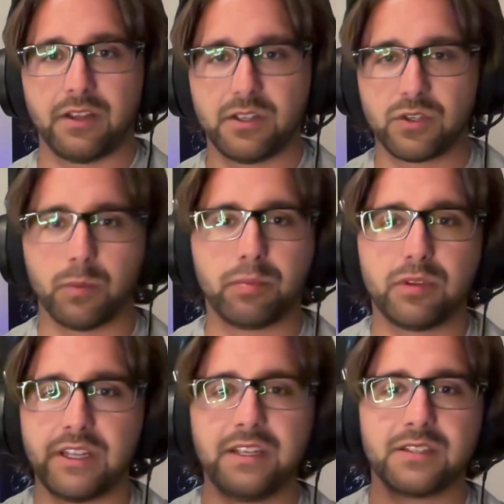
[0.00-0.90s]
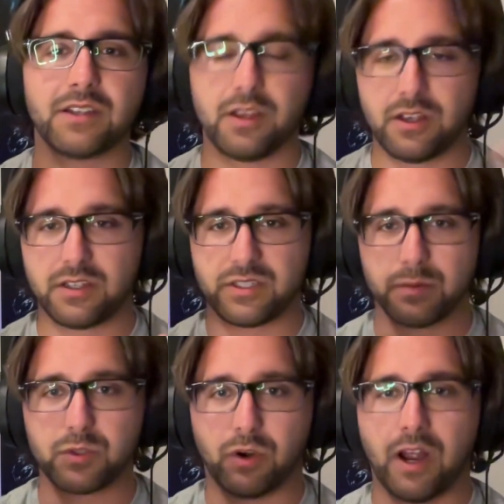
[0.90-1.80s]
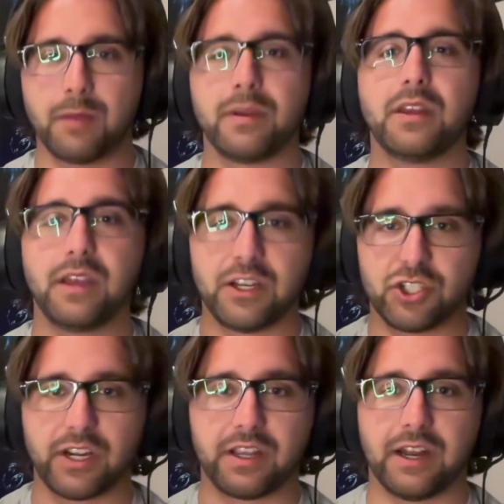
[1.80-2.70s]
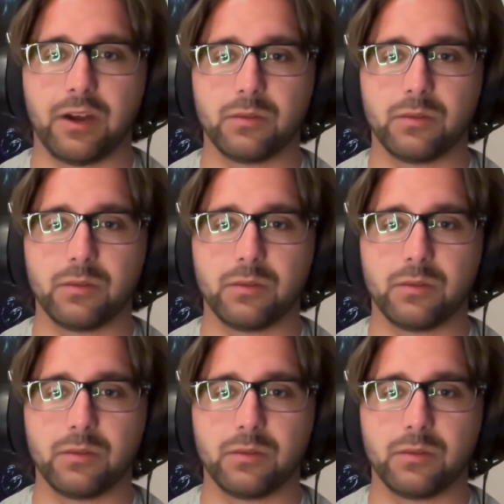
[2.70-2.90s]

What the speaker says: So please subscribe and check it out.